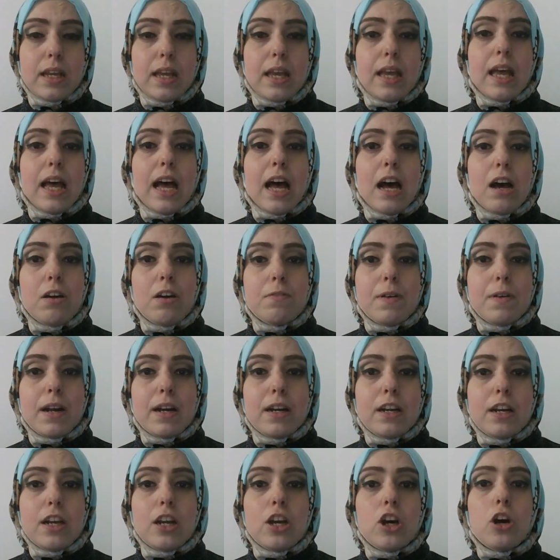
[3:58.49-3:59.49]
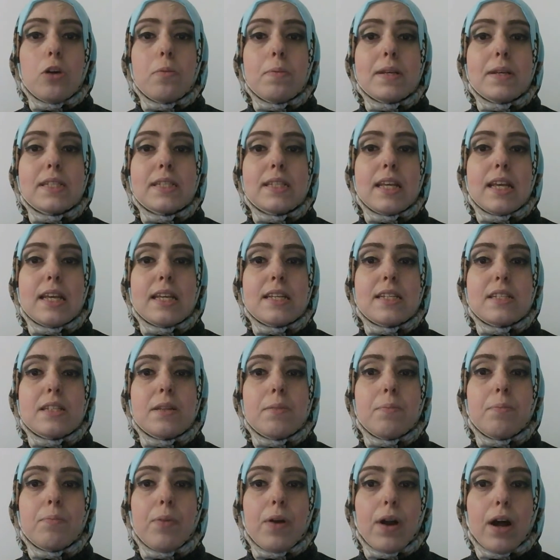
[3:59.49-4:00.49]
However, obesity is the
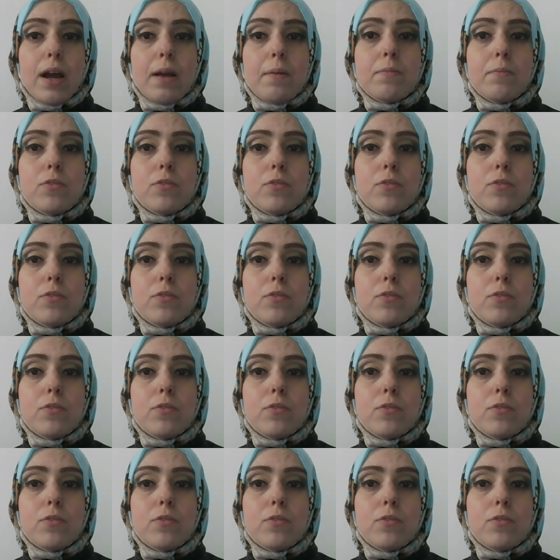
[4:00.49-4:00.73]
prime